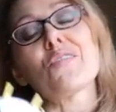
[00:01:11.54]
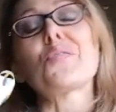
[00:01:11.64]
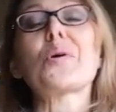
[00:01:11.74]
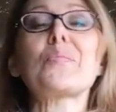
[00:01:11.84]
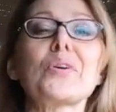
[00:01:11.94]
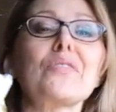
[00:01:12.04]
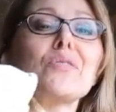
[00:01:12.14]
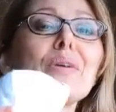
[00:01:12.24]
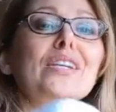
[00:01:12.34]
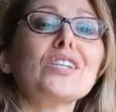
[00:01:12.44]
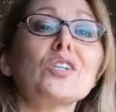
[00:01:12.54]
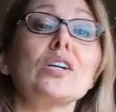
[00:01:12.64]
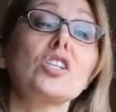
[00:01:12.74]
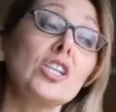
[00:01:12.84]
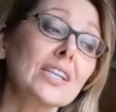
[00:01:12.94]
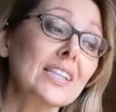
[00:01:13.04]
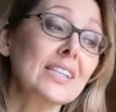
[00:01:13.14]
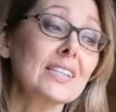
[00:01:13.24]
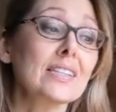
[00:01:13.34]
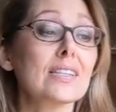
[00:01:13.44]
If you want more information on
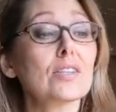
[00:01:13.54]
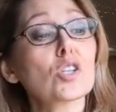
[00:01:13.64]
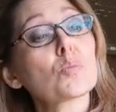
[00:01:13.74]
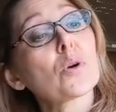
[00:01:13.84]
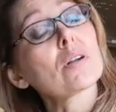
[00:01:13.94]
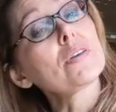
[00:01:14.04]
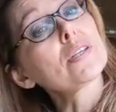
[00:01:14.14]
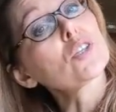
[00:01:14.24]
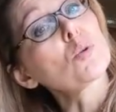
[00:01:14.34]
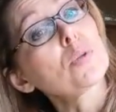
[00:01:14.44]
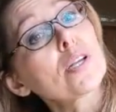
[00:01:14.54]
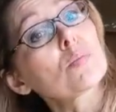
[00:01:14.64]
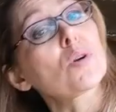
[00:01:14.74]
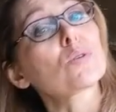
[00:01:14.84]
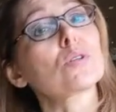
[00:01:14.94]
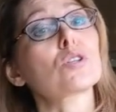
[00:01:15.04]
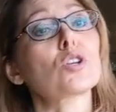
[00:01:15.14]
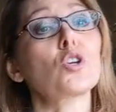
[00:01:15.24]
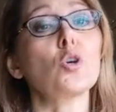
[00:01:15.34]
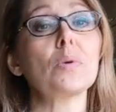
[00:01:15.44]
chickens and the spread of histoplasmosis
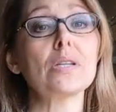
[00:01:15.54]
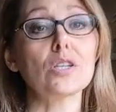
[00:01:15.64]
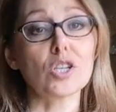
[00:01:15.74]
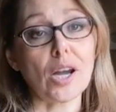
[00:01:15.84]
to humans,